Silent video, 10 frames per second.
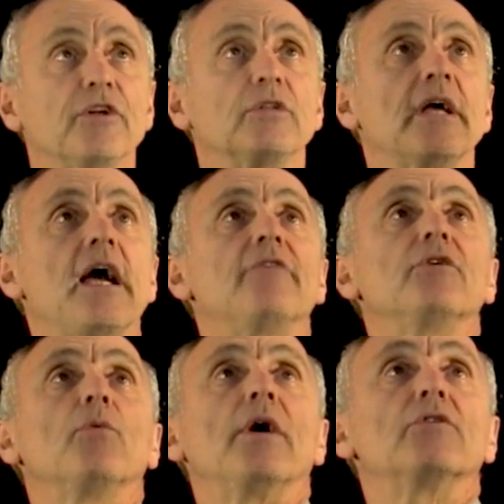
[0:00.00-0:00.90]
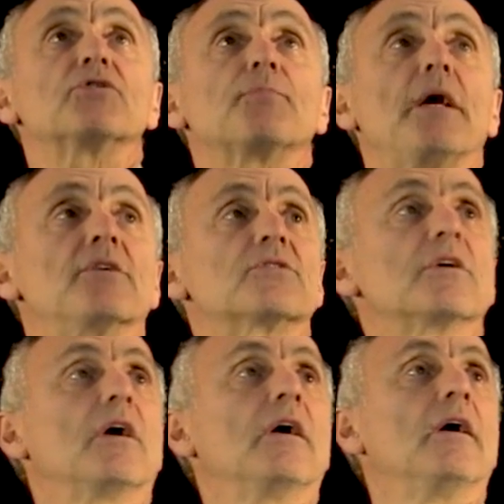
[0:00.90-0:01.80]
field everywhere in
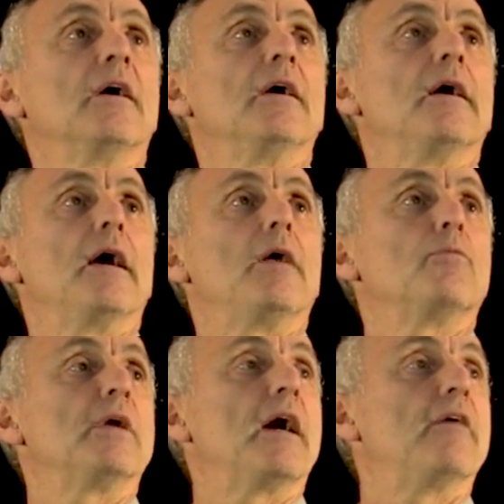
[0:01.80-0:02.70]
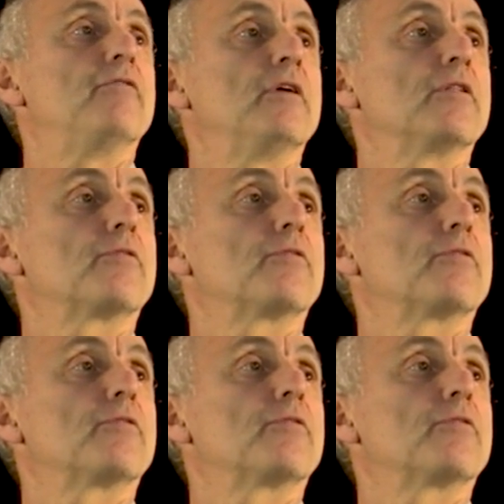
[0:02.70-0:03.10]
space. And we have